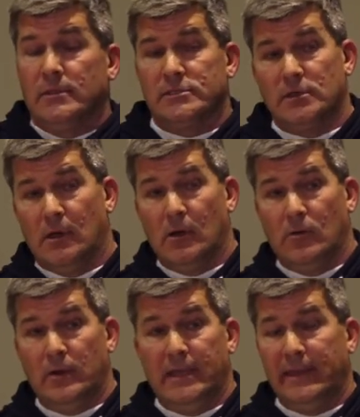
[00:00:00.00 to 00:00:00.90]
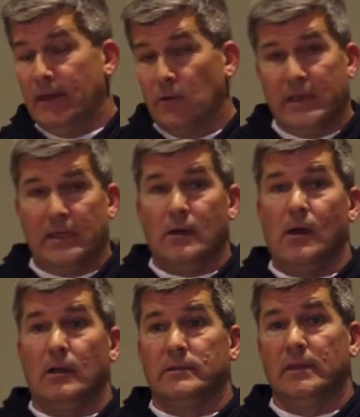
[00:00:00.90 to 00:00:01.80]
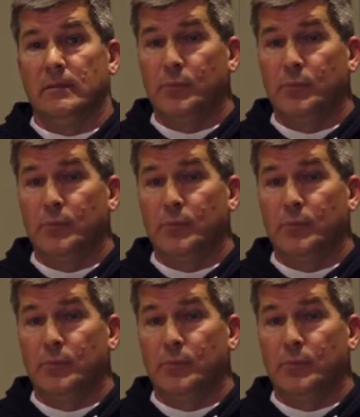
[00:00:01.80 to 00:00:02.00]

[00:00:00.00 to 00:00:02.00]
So, and they don't get called.